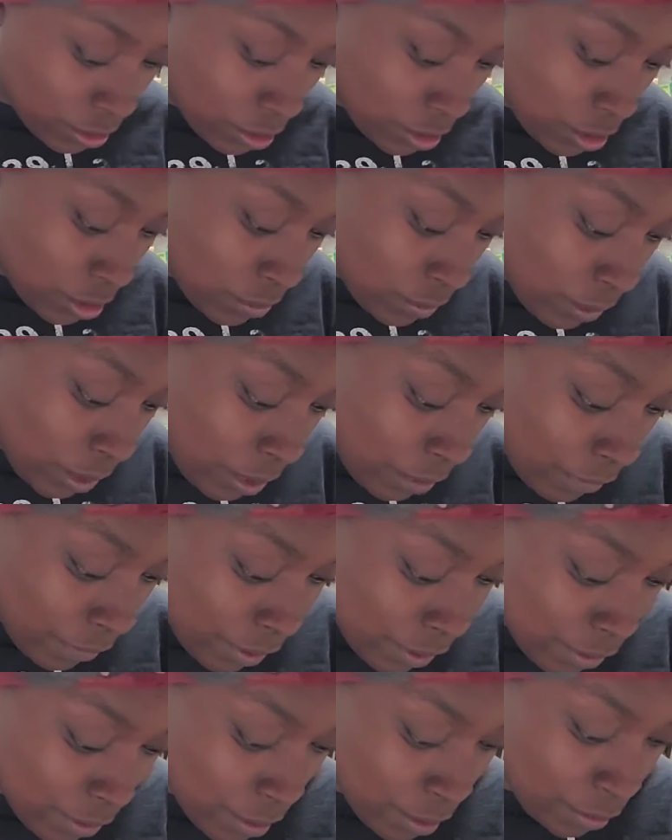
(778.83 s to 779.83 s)
Just whatever,
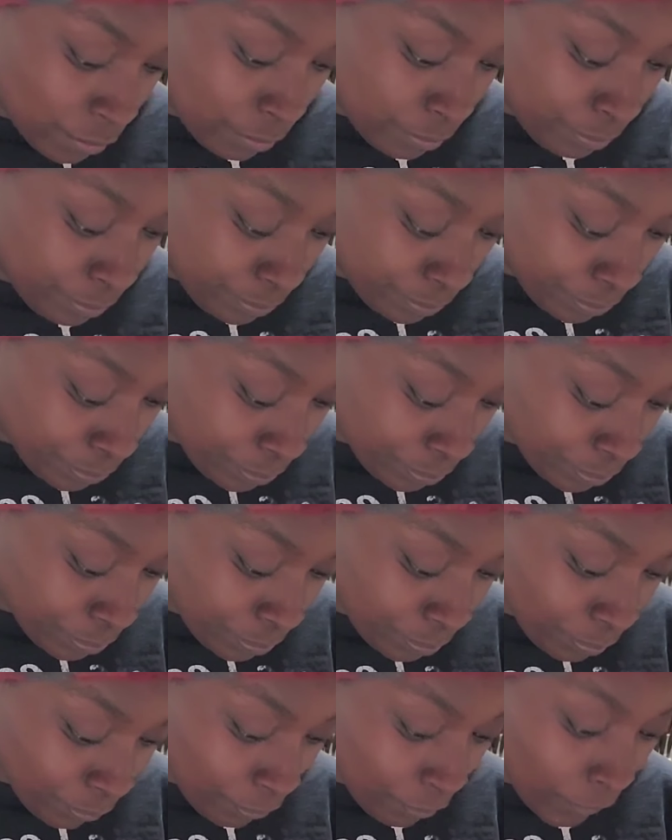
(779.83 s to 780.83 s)
you know.
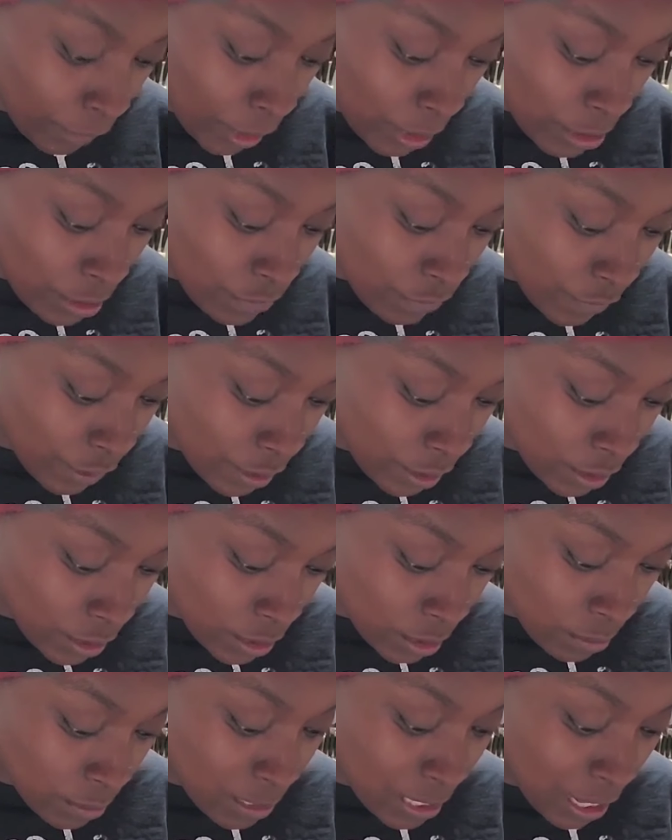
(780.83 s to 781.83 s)
It's fun
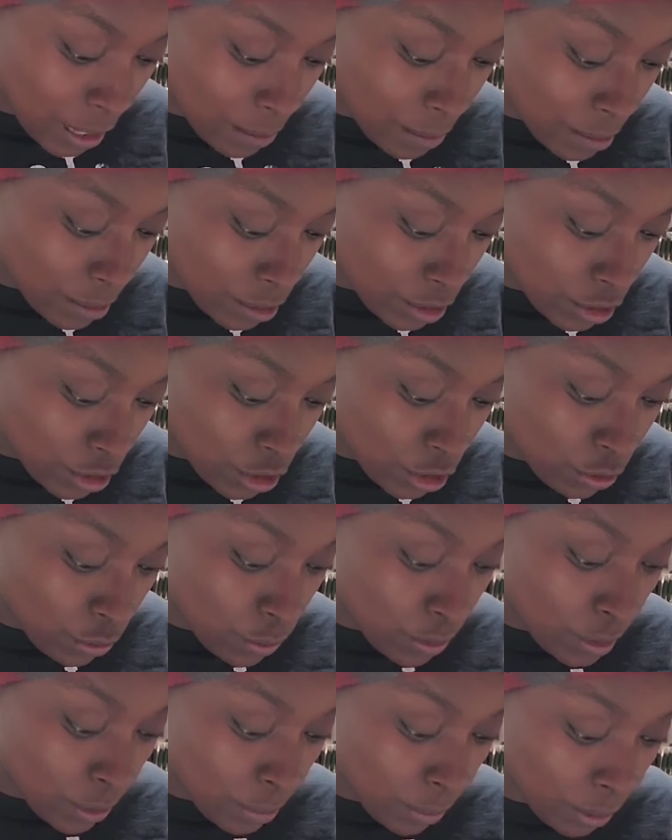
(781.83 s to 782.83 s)
sometimes to just do
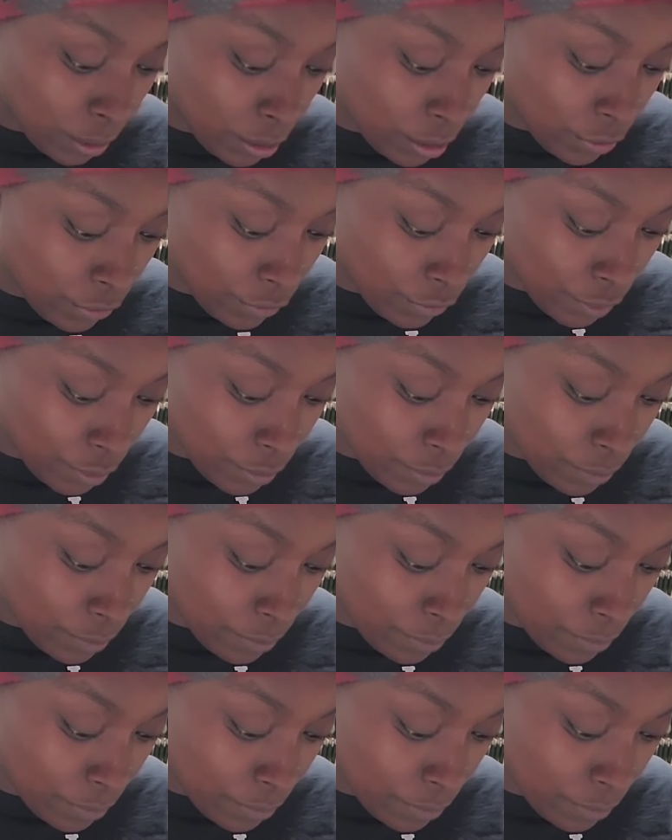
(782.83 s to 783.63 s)
something different,